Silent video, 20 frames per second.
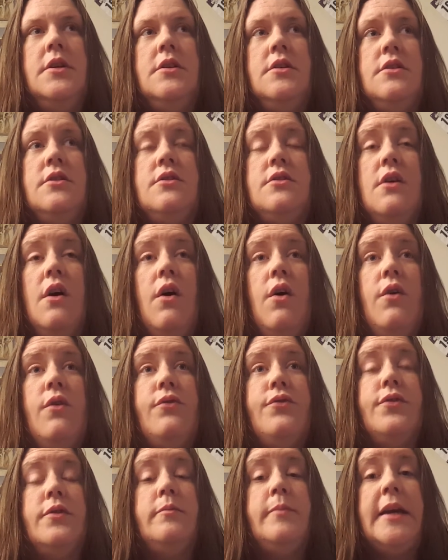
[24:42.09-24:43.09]
So
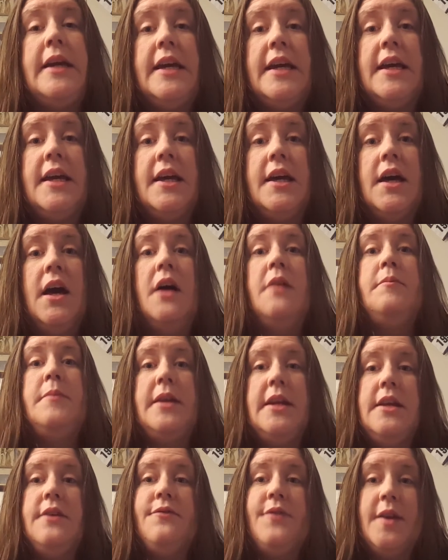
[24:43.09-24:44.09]
for me, a
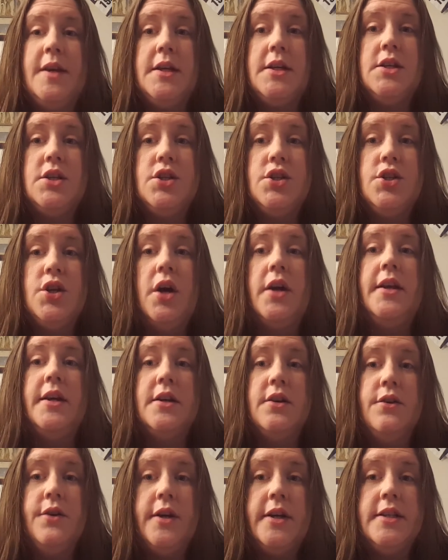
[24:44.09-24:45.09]
mini finish on
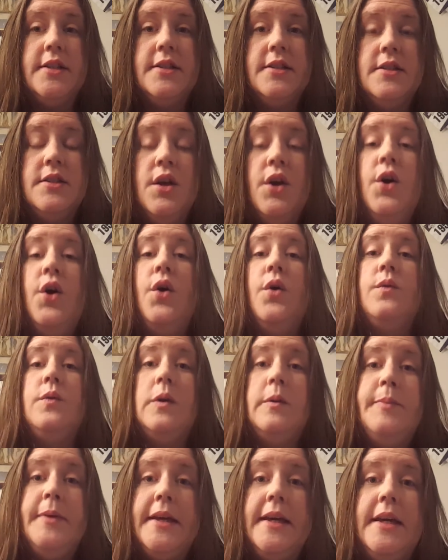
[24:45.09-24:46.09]
Icarus will
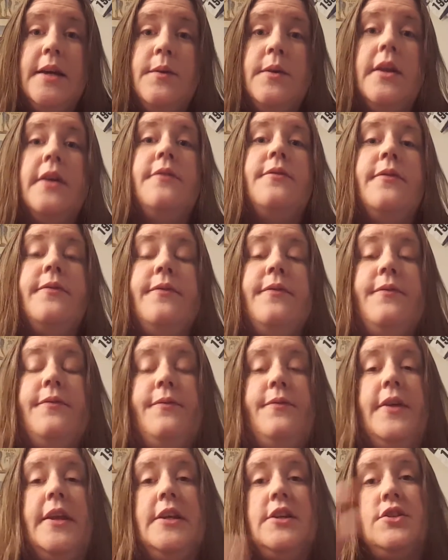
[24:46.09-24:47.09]
be when I
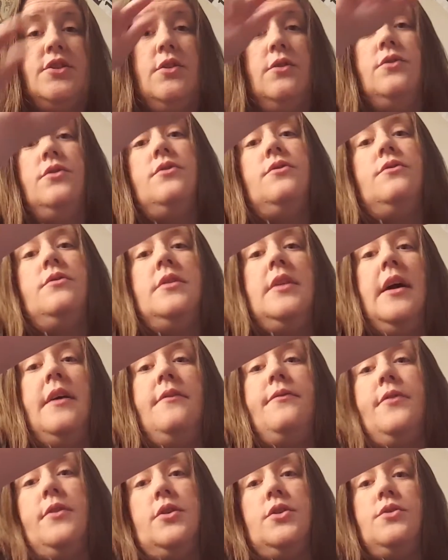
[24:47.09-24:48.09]
finish that
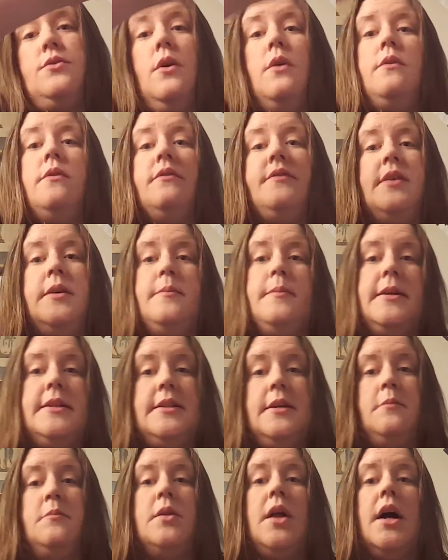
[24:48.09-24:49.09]
first row of 10 by
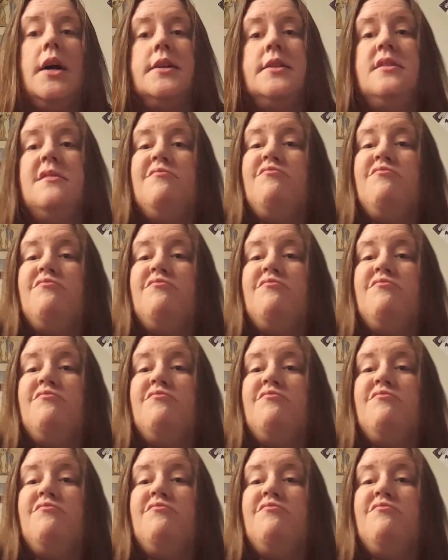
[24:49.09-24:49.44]
10 blocks.